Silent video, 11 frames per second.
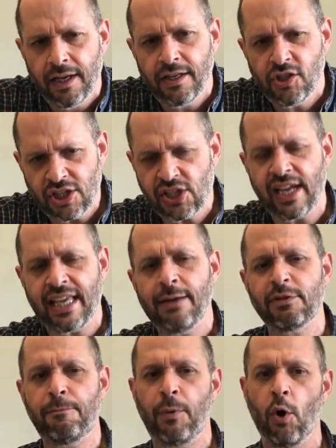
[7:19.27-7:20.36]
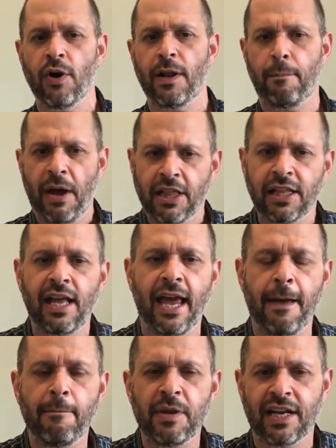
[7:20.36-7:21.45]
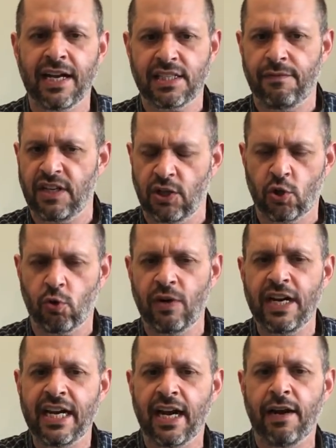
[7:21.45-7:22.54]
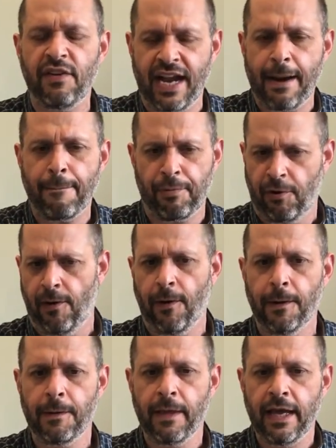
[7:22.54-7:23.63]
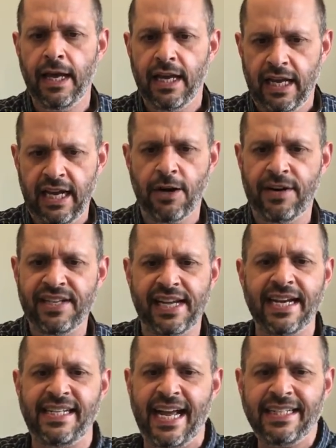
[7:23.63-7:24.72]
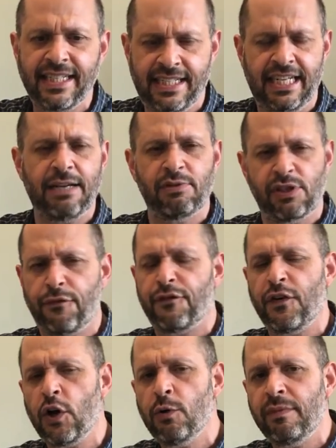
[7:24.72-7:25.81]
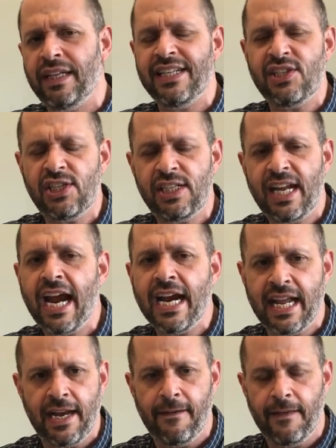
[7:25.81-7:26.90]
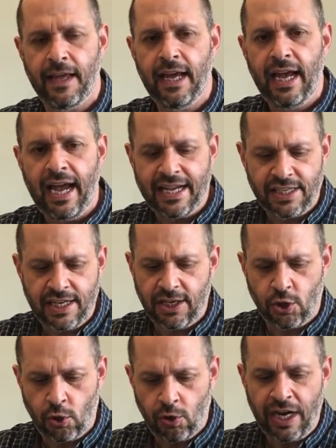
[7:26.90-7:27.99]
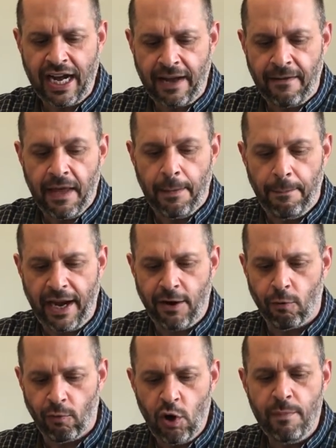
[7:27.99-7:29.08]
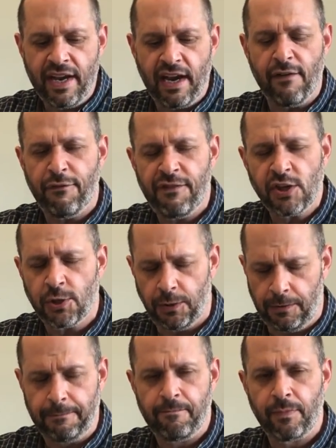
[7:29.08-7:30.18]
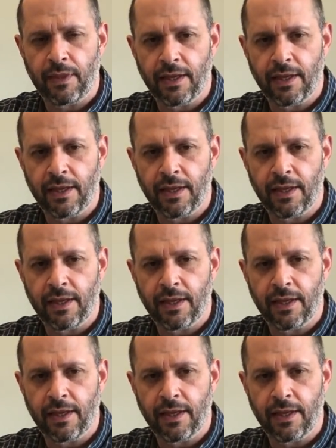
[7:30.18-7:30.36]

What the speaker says: Just like he was born in Bethlehem because of a decree of an emperor, here his identity was firmly stated as a decree by a Roman official.